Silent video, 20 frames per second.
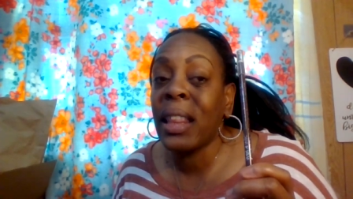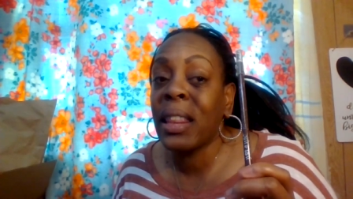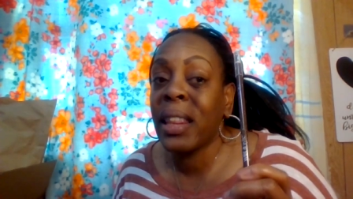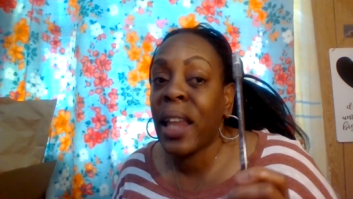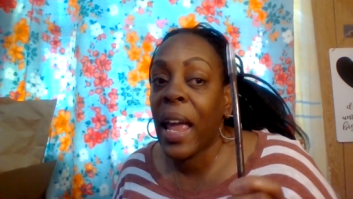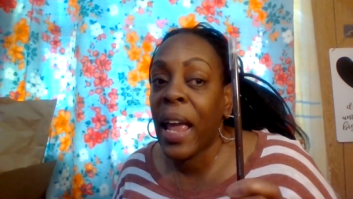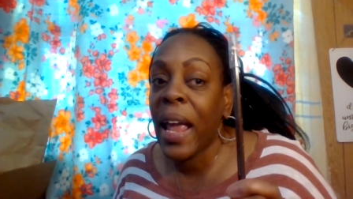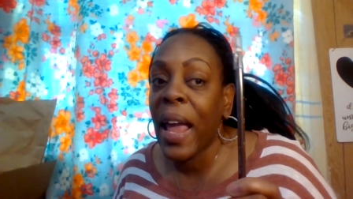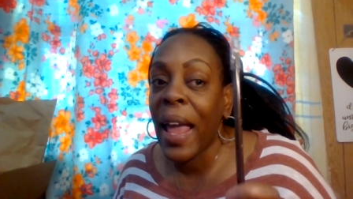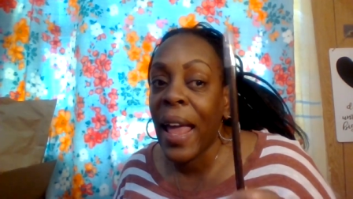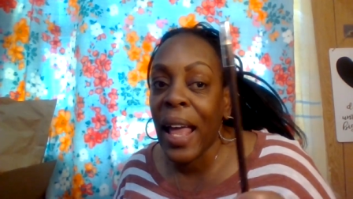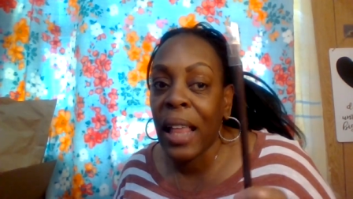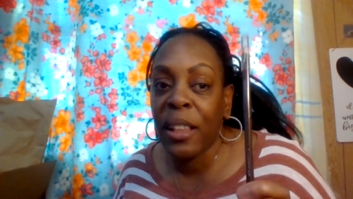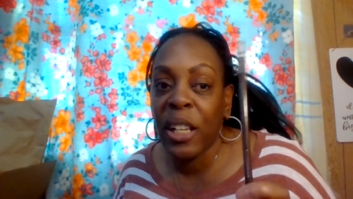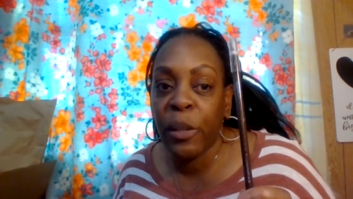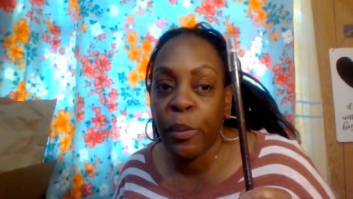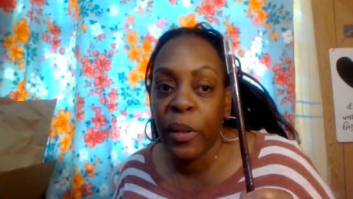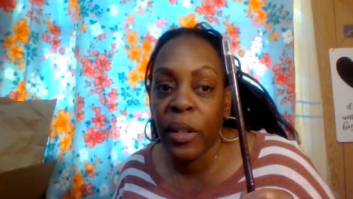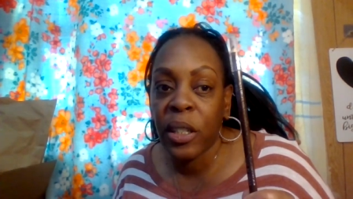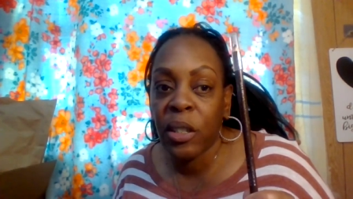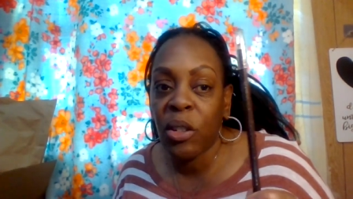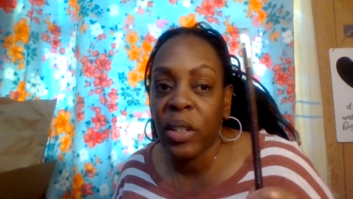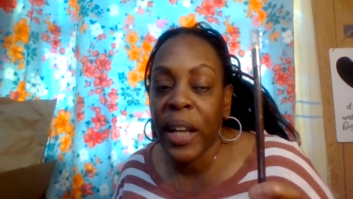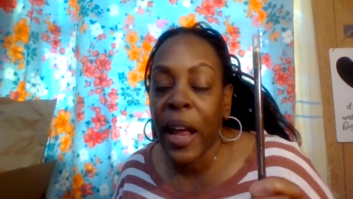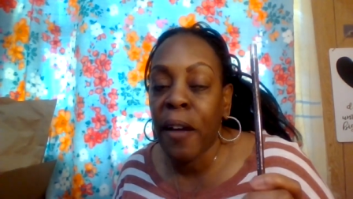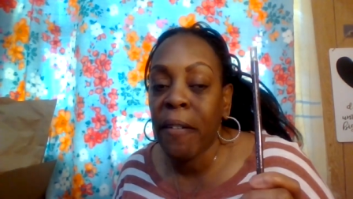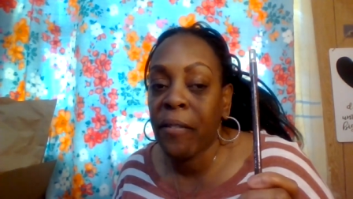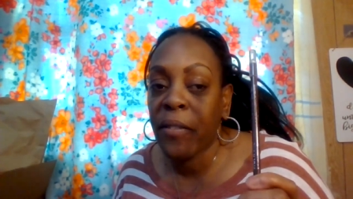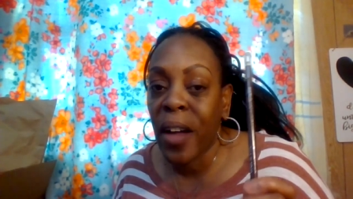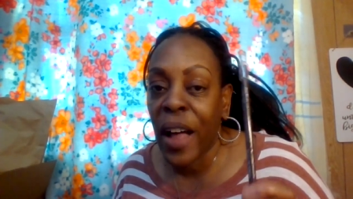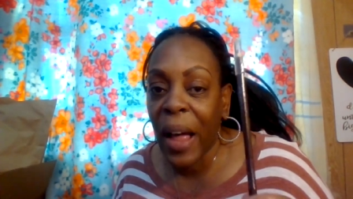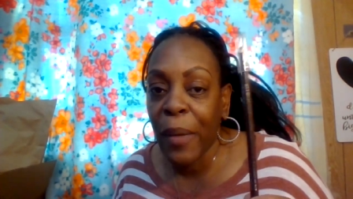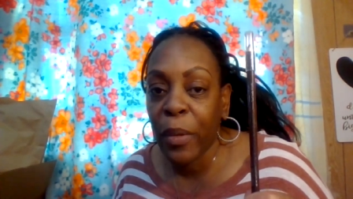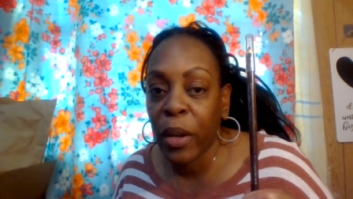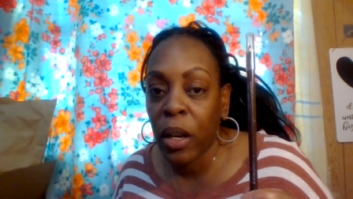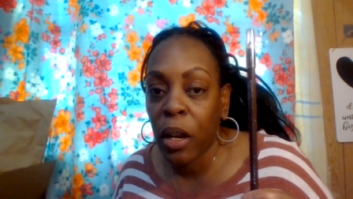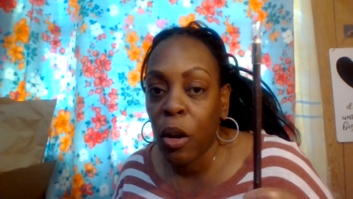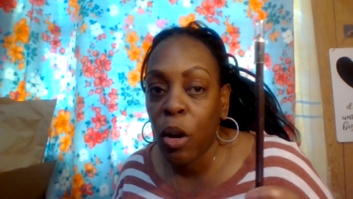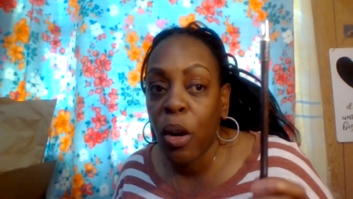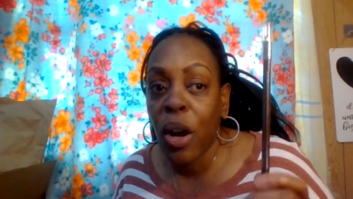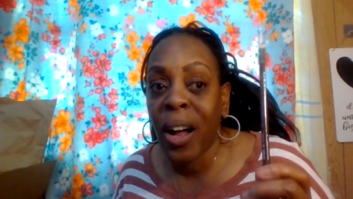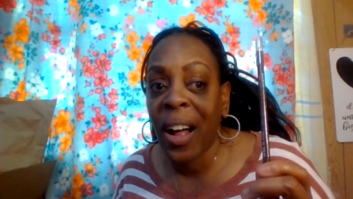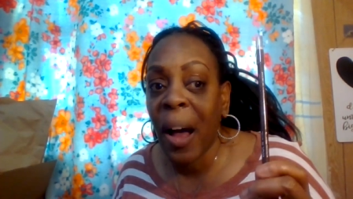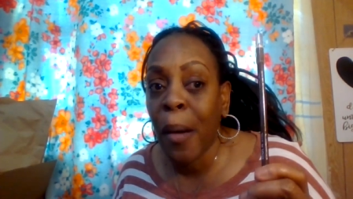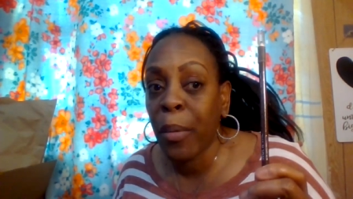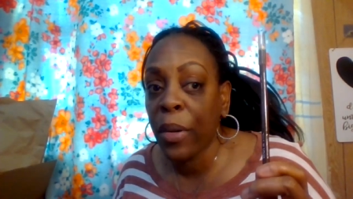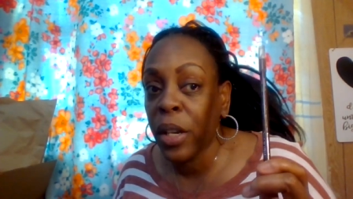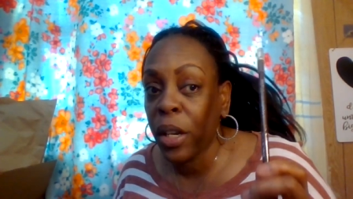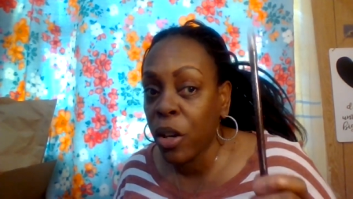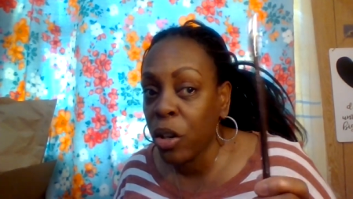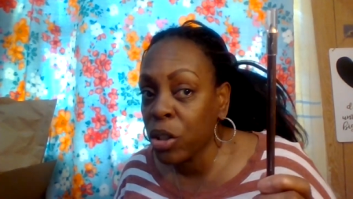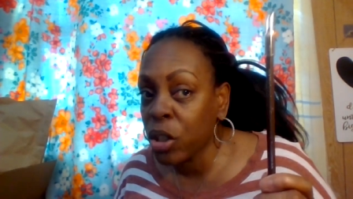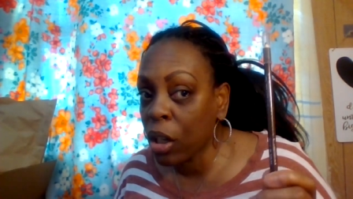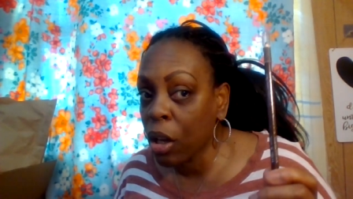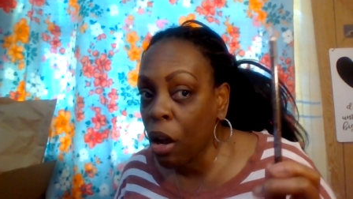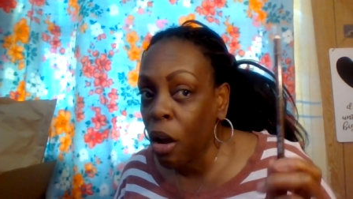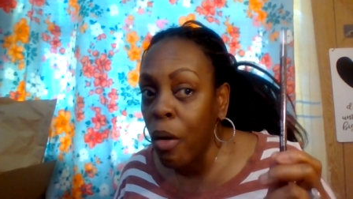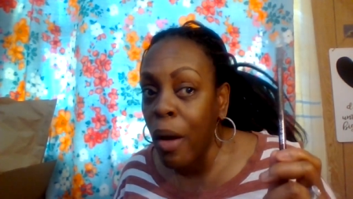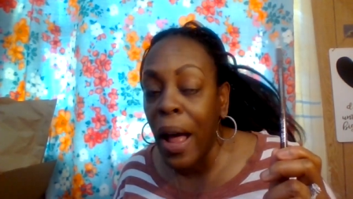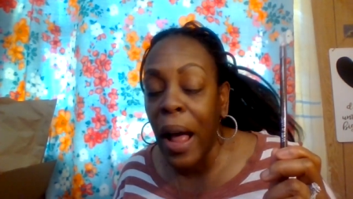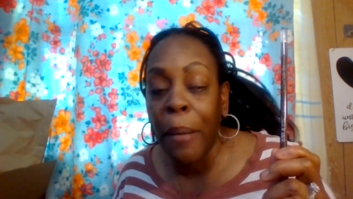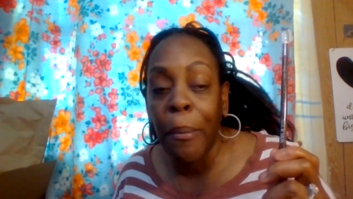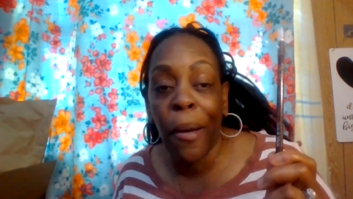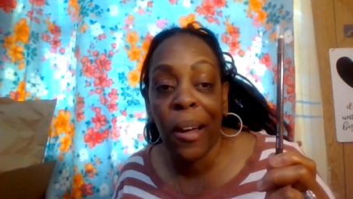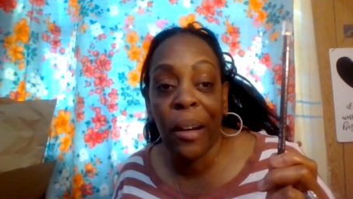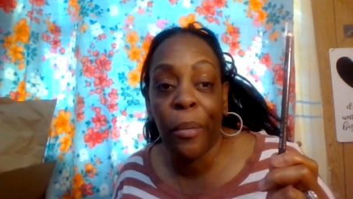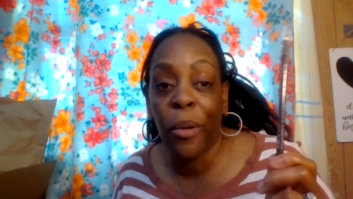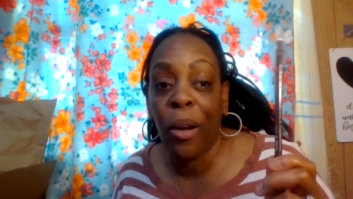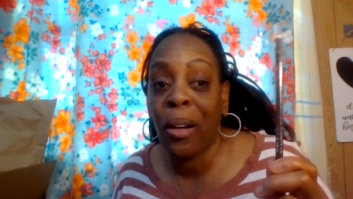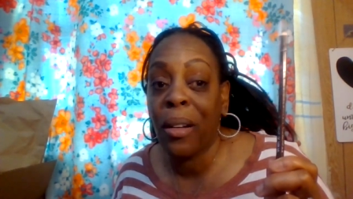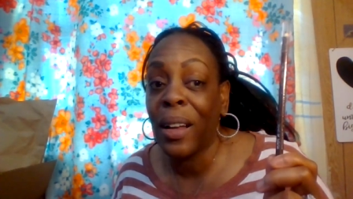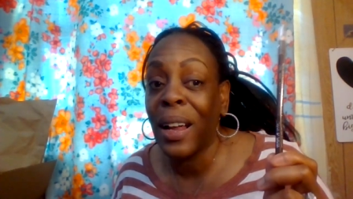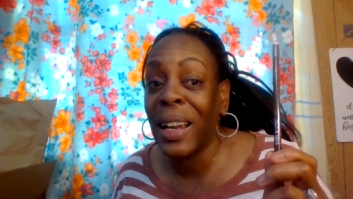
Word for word: they had these pencils at Five Below a couple years ago I bought about